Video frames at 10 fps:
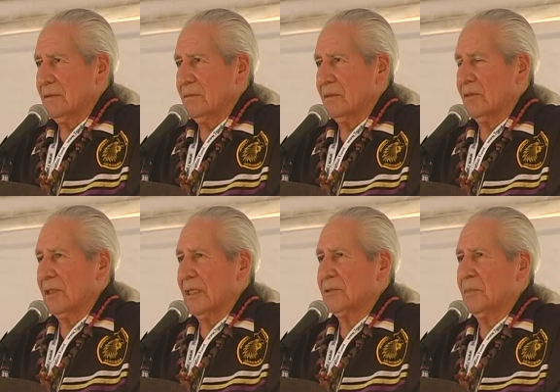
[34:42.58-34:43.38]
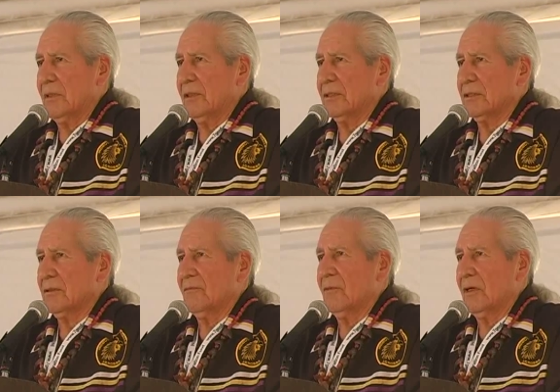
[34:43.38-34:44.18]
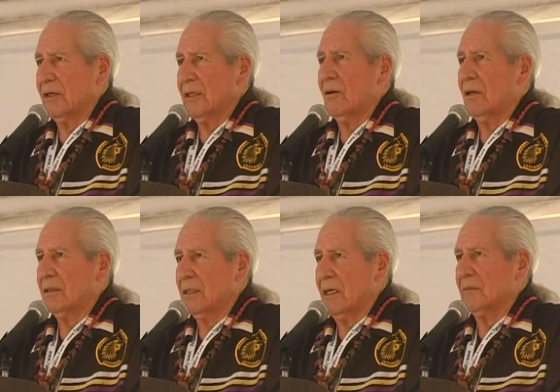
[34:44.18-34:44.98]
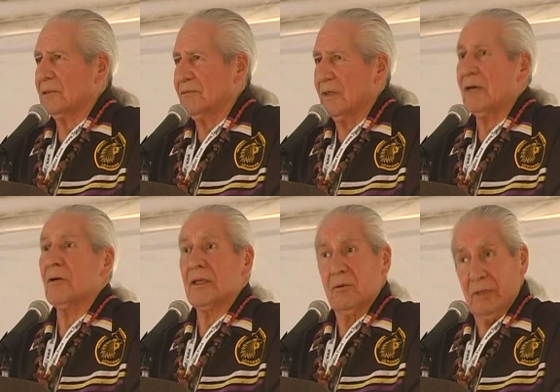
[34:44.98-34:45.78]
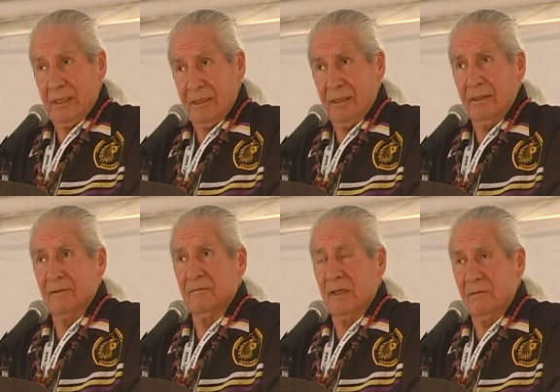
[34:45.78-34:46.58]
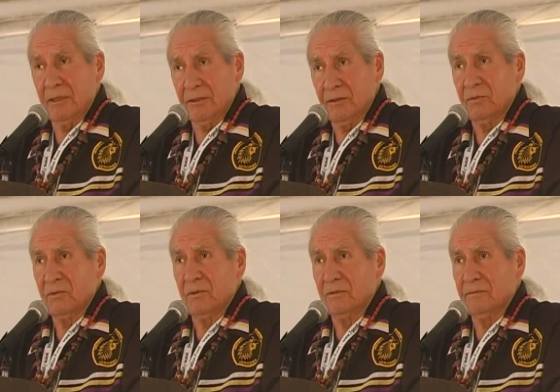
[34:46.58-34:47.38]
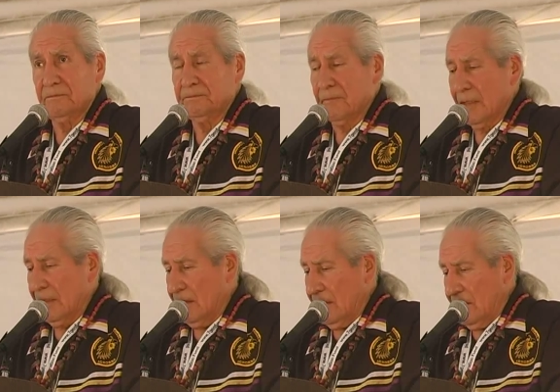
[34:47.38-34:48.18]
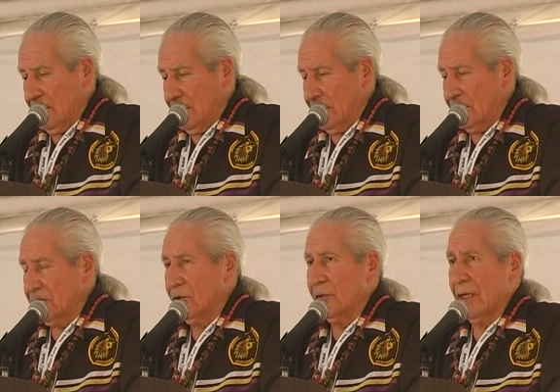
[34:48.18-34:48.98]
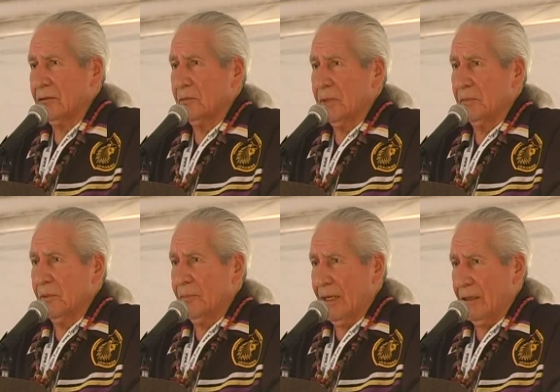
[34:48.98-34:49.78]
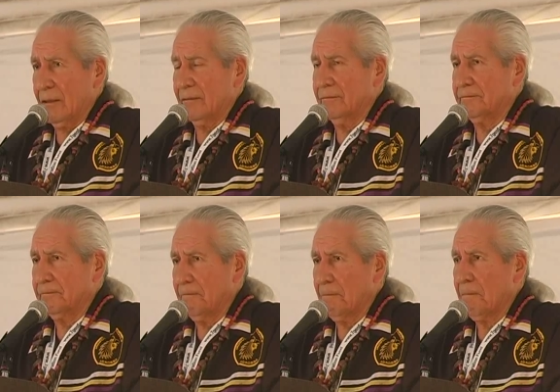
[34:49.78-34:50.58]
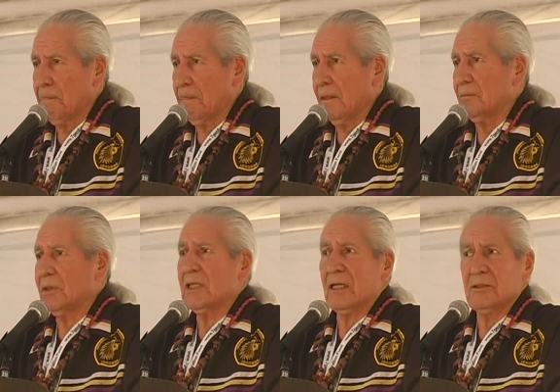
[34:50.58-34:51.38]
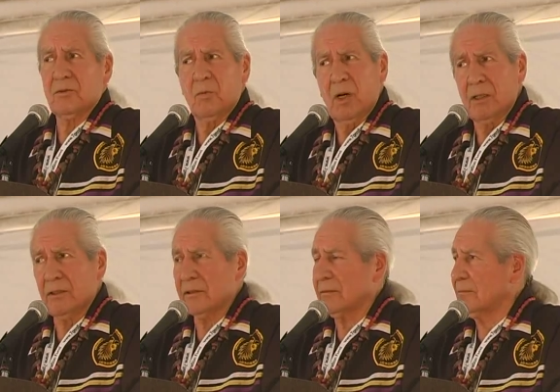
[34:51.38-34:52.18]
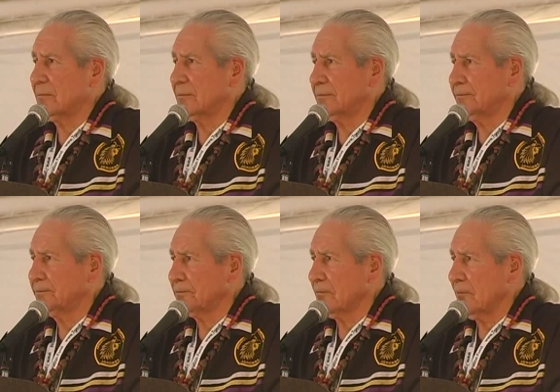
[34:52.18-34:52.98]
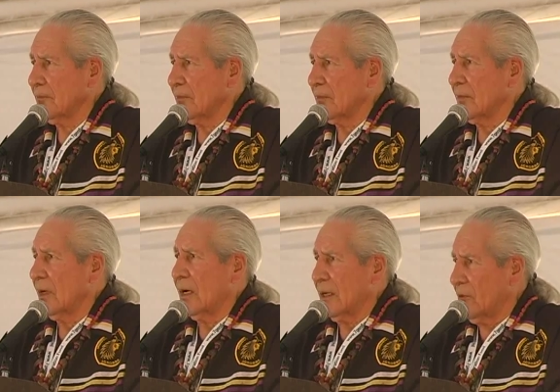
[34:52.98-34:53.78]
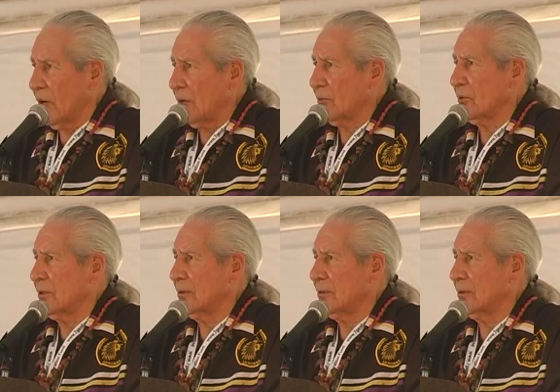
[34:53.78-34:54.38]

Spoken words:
We're going to experience some very hard times, very quickly, very soon. And so you have to be prepared. Protect your water, high ground,